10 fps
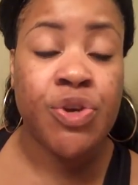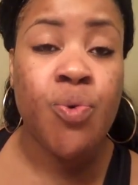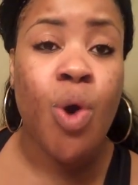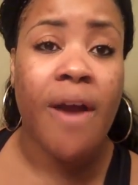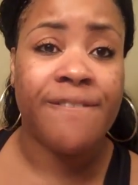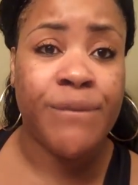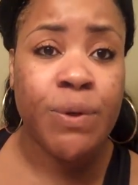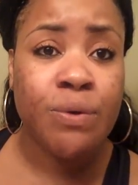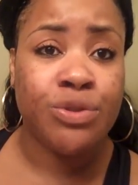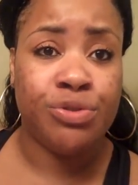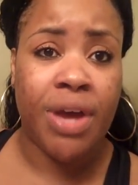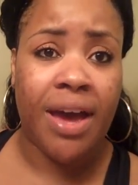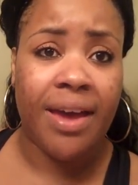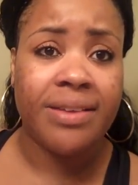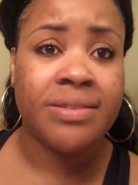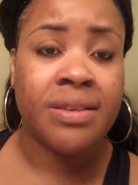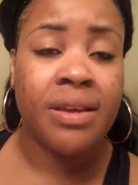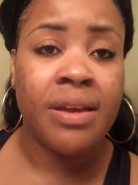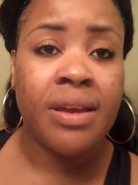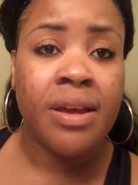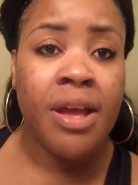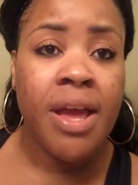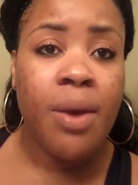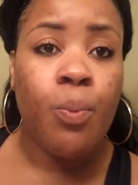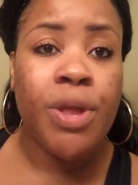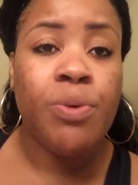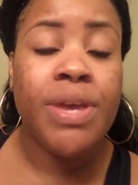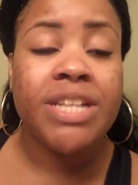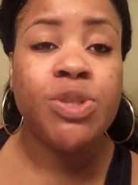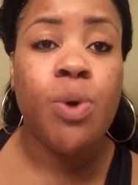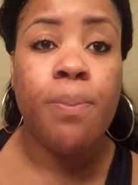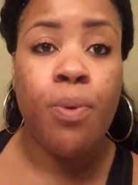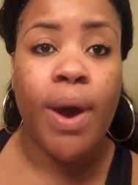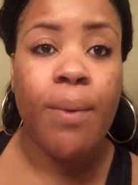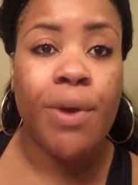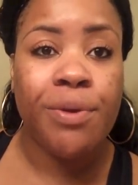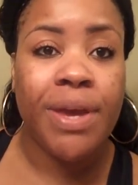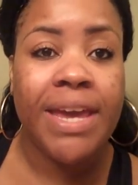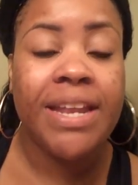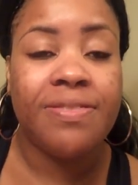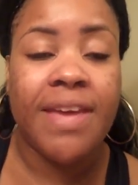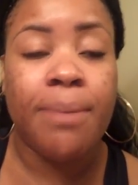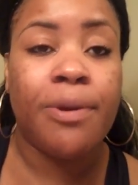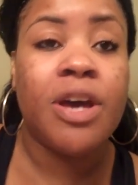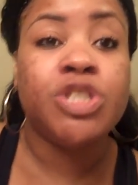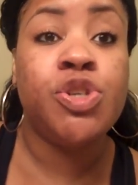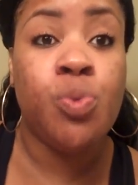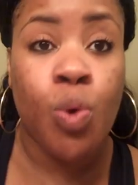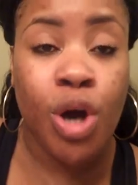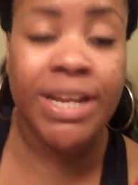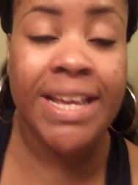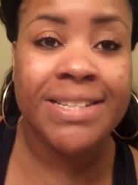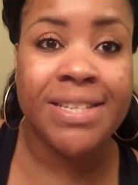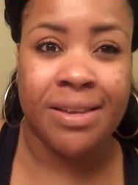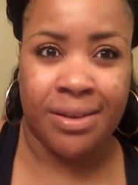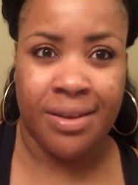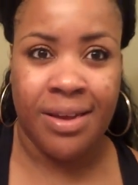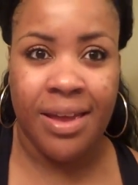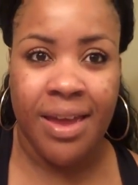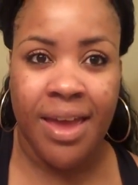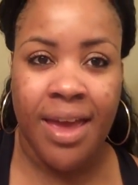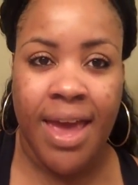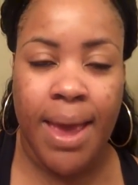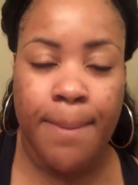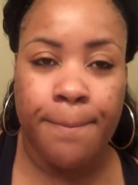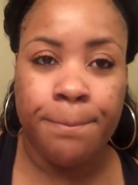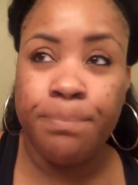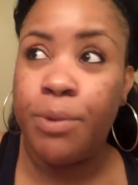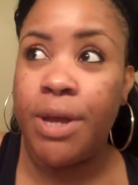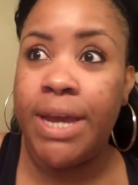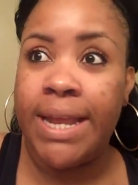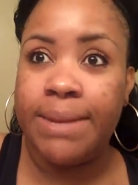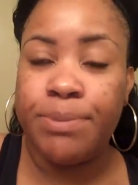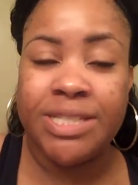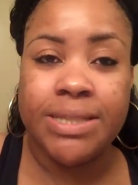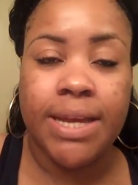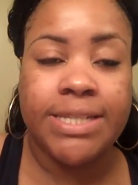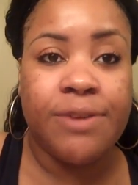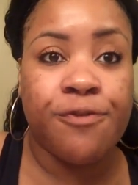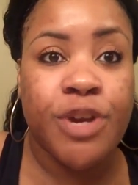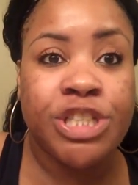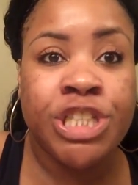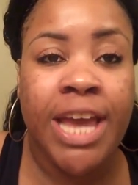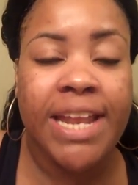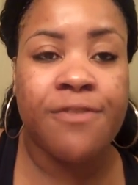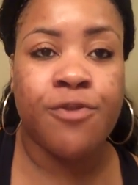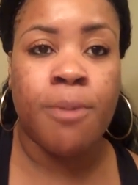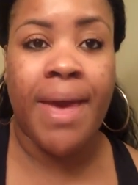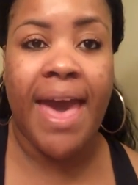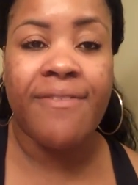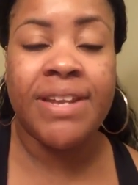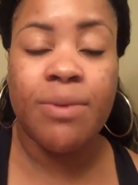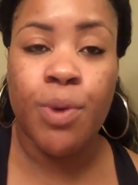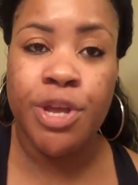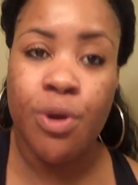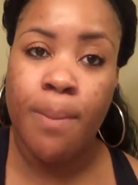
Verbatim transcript: to our food, you guys. When you get to a point where you eat a thing because you want it, and it from having it when you're